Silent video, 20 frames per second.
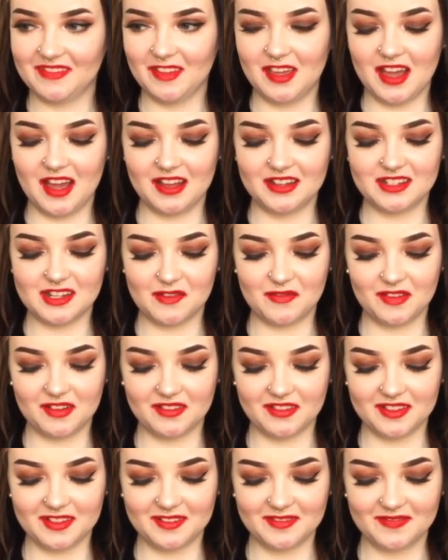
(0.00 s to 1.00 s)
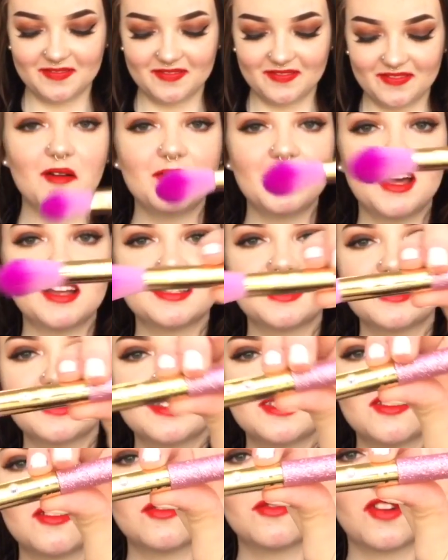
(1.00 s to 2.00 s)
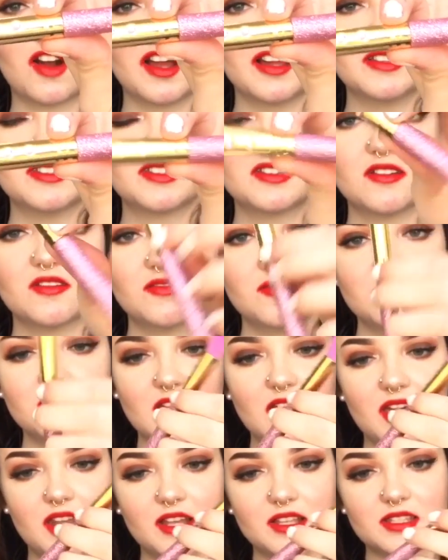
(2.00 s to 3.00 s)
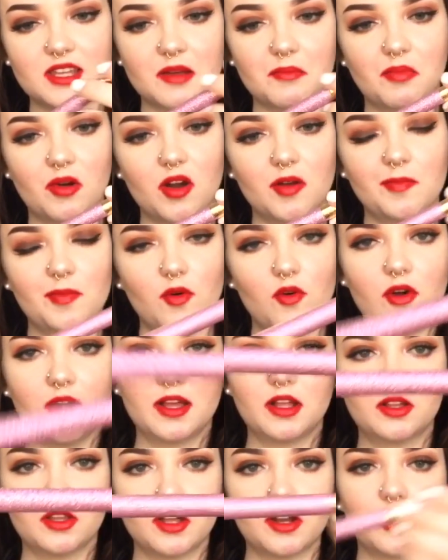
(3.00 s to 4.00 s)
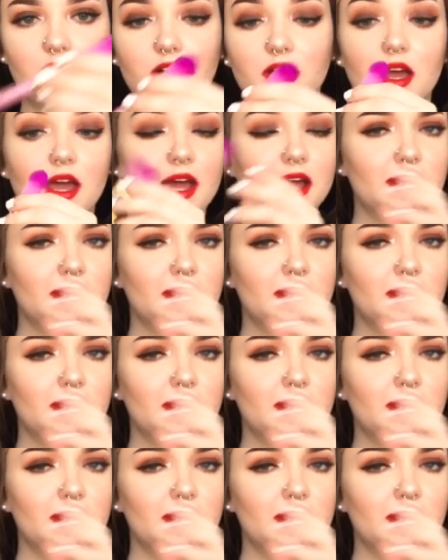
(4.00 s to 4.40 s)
Yeah, definitely. It has like this little rhinestone, and it's like purple and glitter.